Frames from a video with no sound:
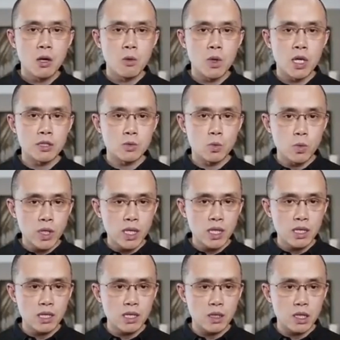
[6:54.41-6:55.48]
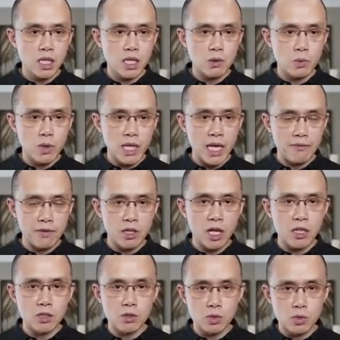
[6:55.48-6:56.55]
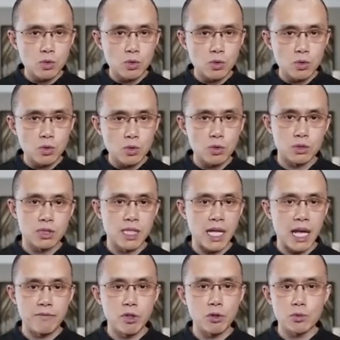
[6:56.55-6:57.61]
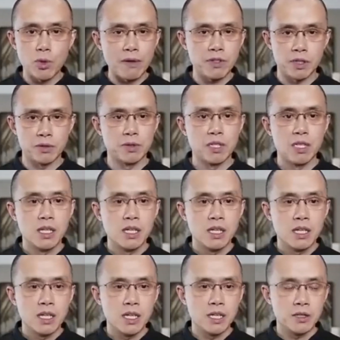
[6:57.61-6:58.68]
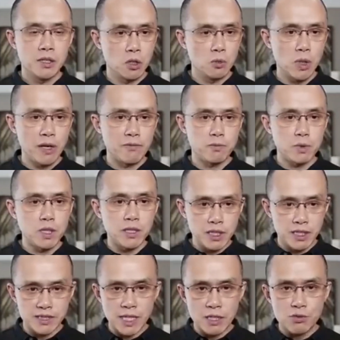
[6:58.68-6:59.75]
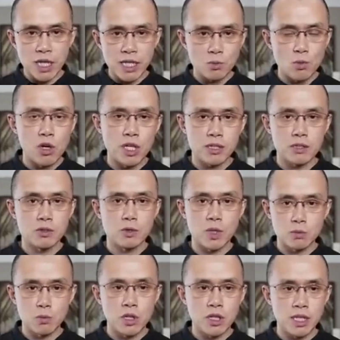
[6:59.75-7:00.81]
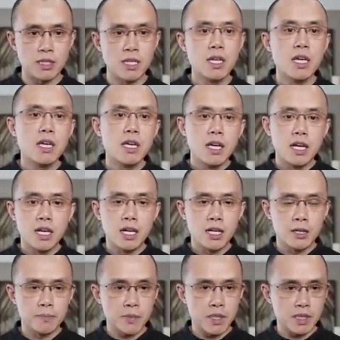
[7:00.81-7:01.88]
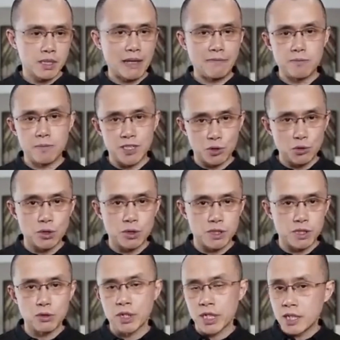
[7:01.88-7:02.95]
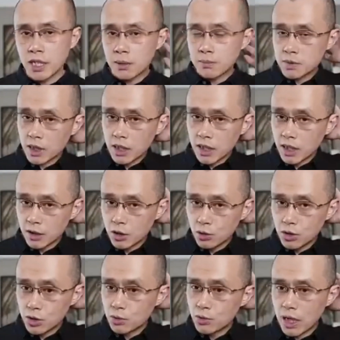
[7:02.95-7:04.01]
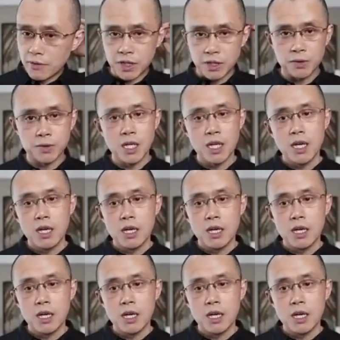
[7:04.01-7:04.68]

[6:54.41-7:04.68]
Whereas we have a lot of tools that have no revenue. We have a decentralized wallet, Trust Wallet, that zero income, no revenue.